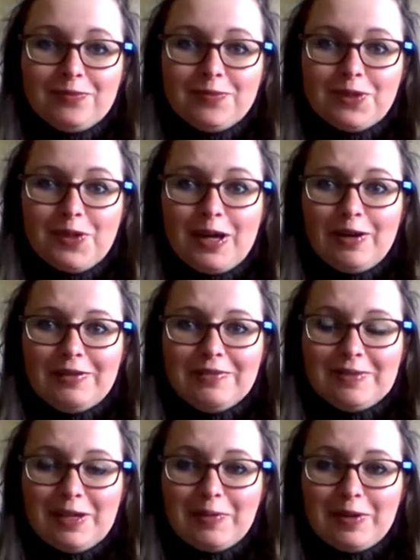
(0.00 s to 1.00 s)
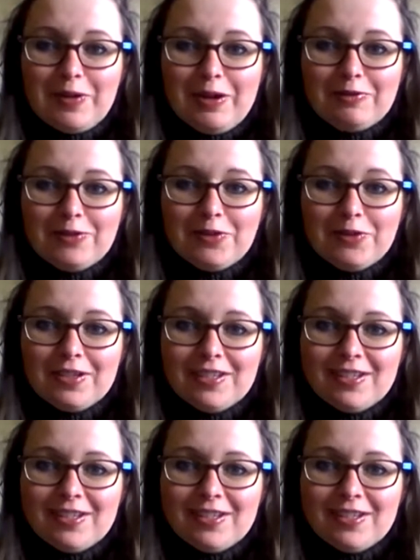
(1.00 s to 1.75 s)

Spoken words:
So that'll be quite fun, because